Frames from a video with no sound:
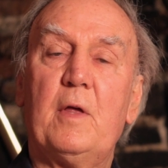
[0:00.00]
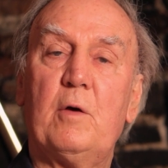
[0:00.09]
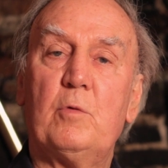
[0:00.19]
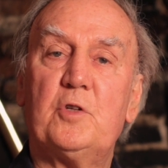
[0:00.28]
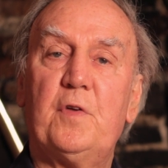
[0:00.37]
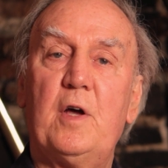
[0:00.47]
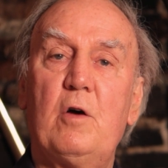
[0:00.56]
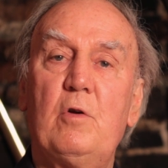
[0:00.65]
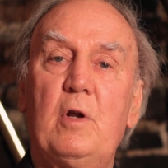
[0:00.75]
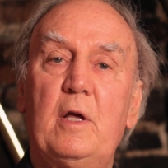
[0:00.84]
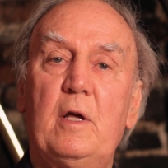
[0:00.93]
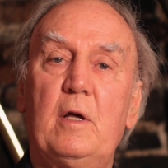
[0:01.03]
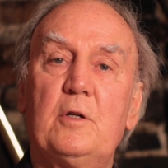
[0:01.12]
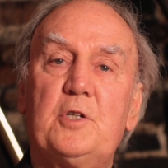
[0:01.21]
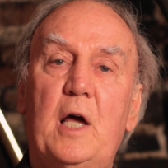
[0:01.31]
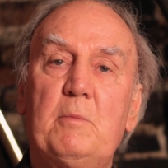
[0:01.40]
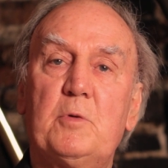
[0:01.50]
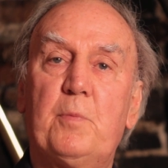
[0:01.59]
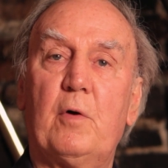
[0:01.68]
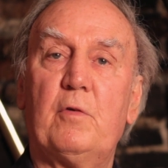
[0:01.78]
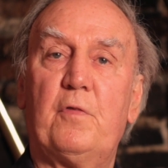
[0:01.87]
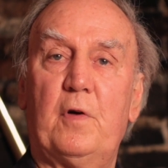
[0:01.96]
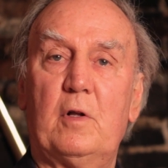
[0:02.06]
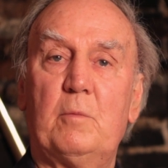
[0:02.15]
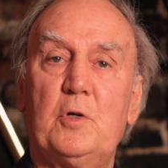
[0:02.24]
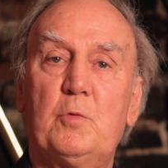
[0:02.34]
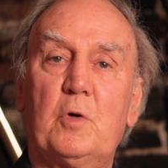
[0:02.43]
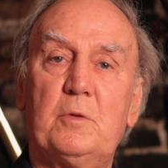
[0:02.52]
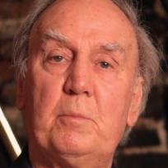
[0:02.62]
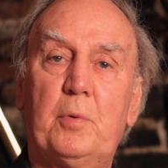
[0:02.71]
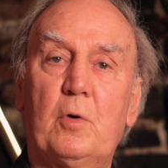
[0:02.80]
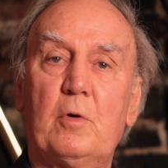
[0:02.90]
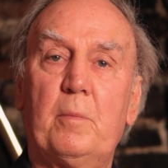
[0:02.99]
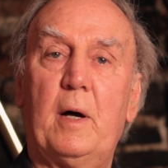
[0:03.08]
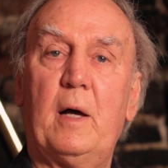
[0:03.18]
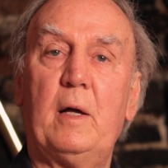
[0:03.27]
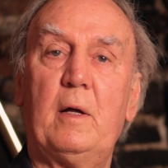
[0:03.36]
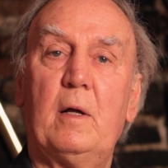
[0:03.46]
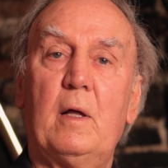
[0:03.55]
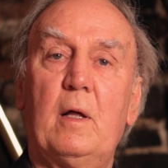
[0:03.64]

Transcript: It was the only James Bond film which wasn't bought by